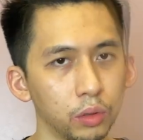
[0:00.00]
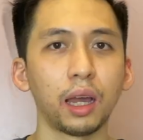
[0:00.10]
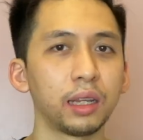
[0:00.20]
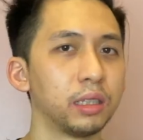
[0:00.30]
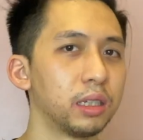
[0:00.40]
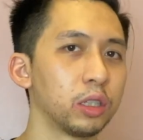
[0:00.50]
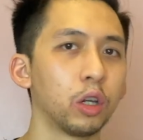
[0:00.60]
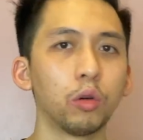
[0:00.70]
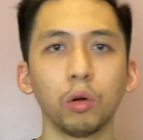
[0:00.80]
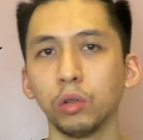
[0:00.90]
I did
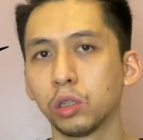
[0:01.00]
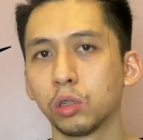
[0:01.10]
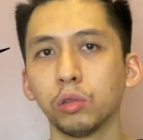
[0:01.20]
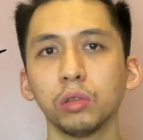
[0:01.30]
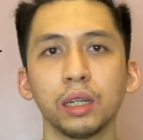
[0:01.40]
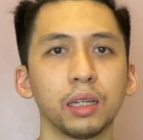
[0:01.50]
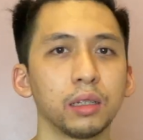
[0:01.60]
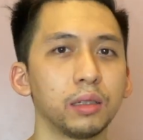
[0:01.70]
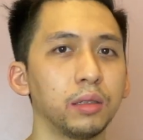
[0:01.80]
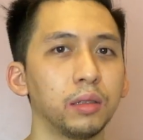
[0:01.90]
go old school
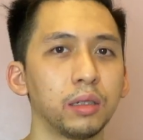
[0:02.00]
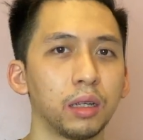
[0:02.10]
and